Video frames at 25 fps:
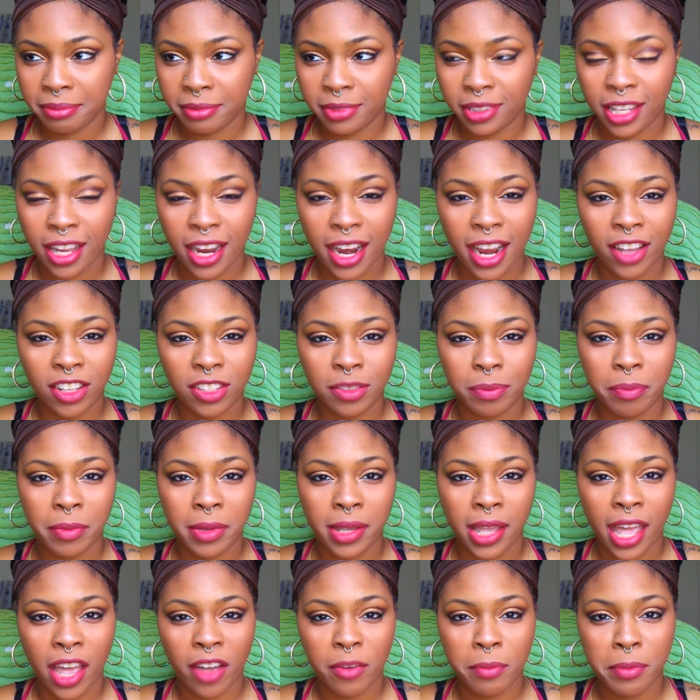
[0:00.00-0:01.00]
There
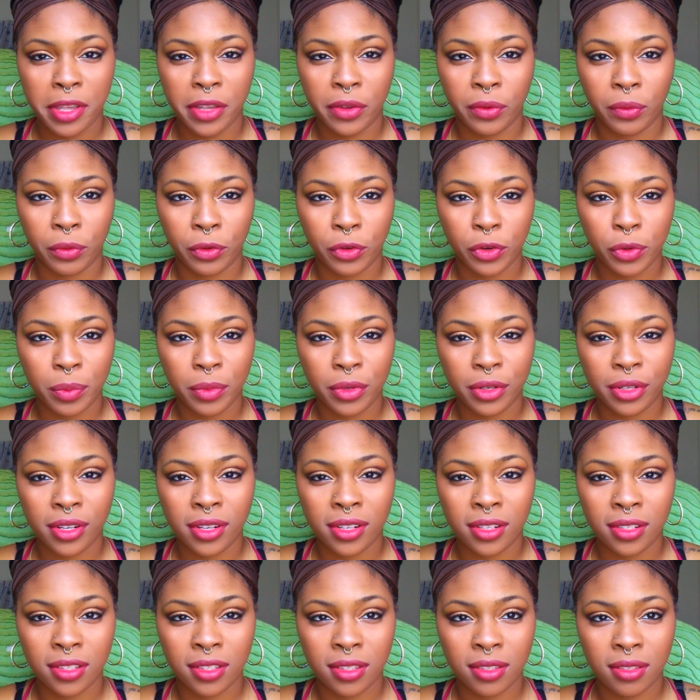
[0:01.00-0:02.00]
have been
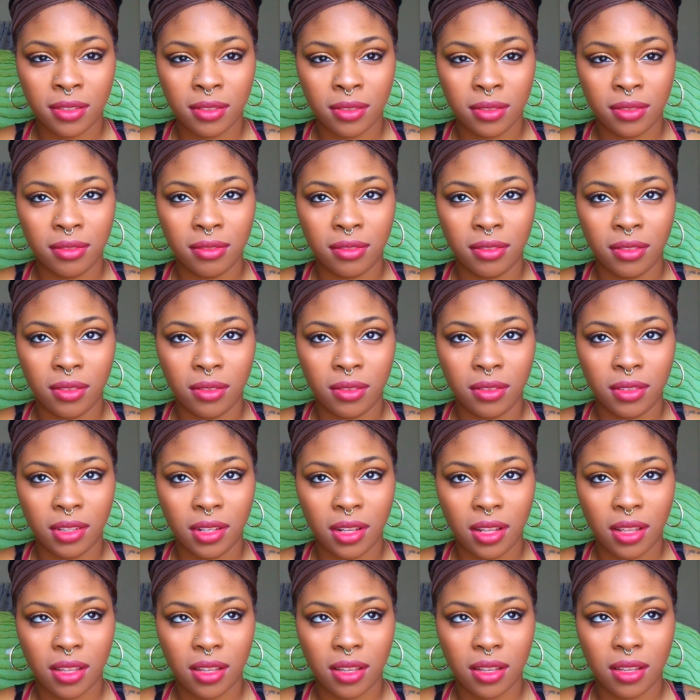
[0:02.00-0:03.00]
rumors
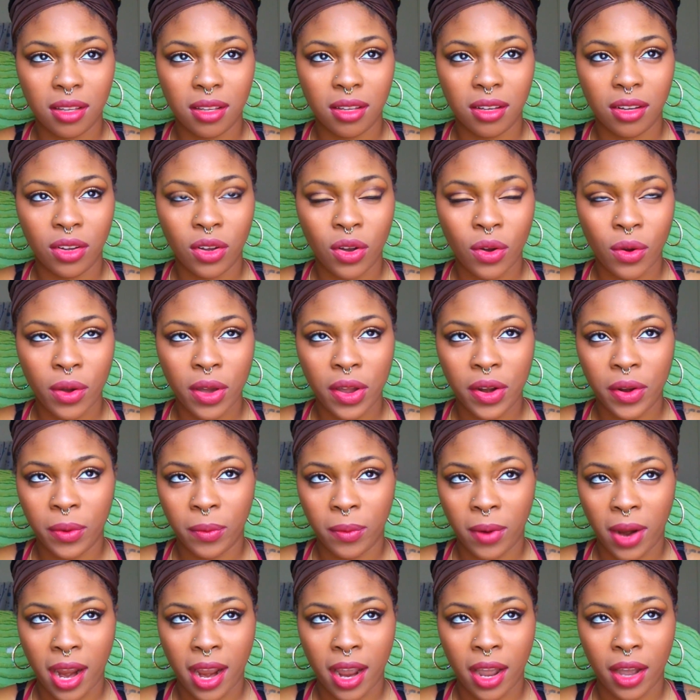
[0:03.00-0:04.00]
going
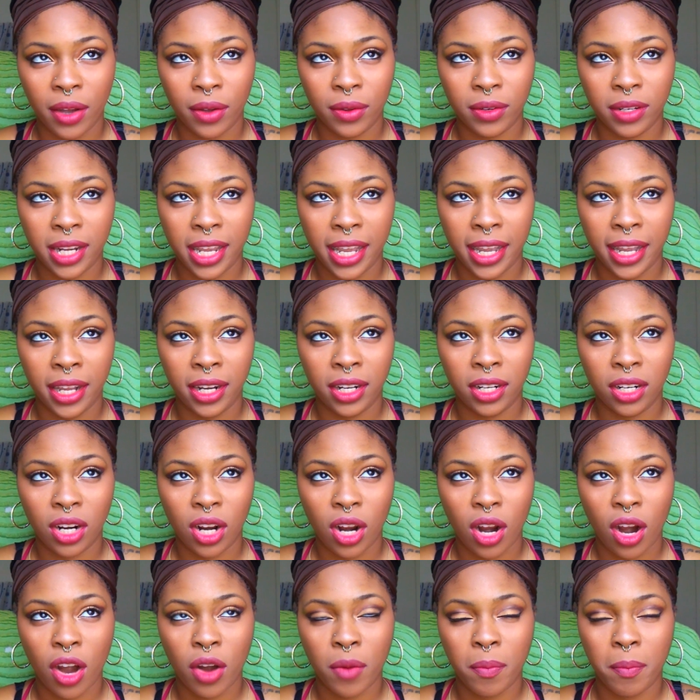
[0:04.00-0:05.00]
around that
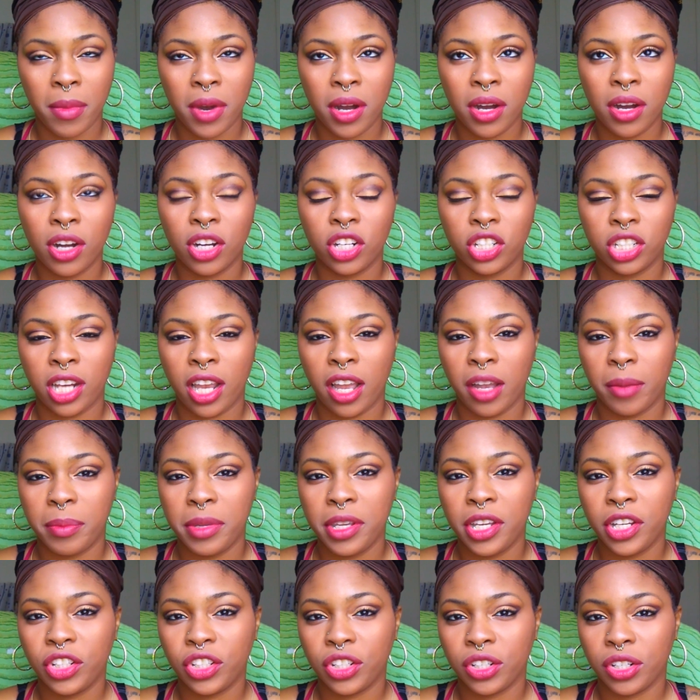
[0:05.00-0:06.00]
her mugshot
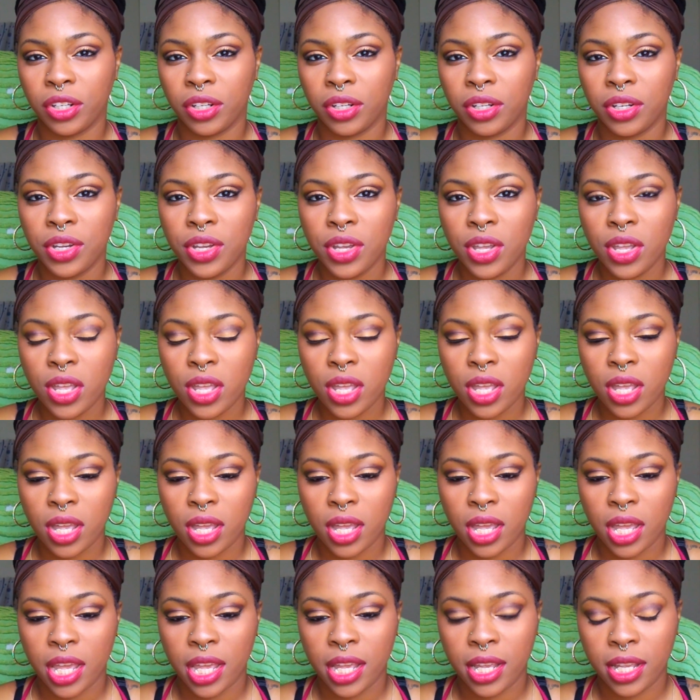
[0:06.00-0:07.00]
picture
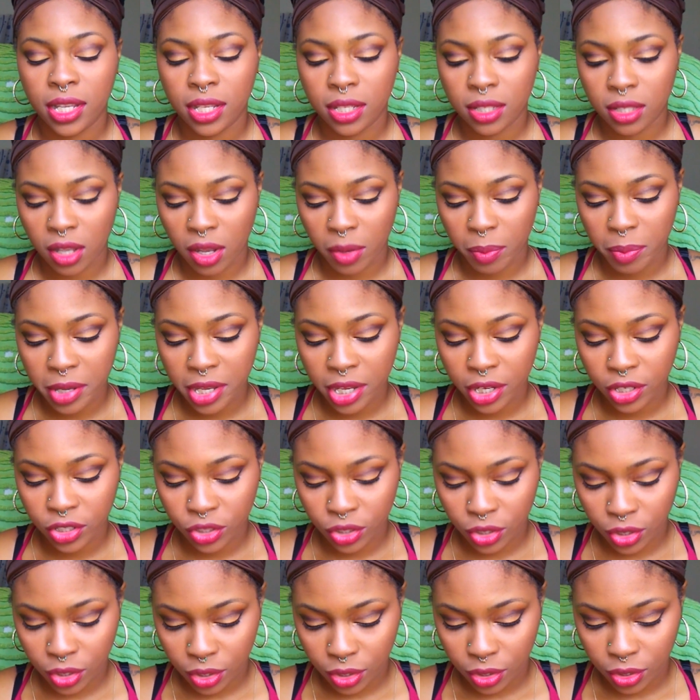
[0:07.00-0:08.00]
is a
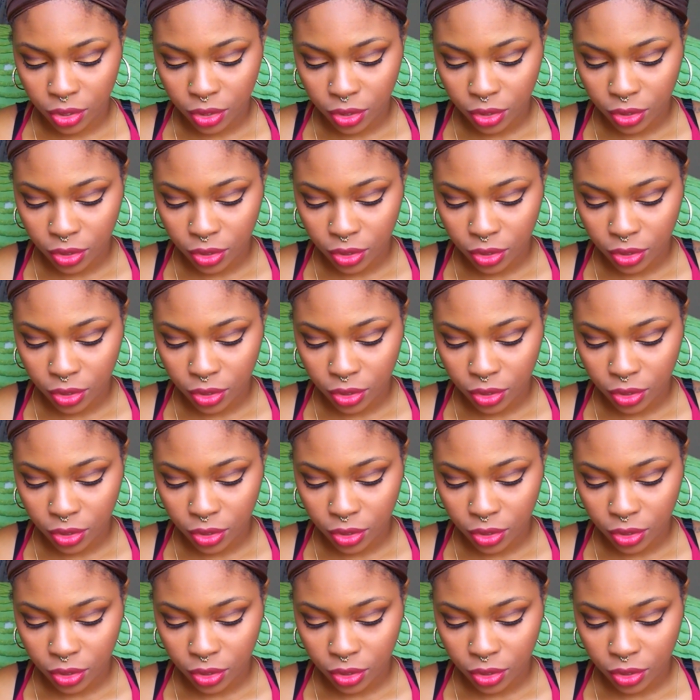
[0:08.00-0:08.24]
picture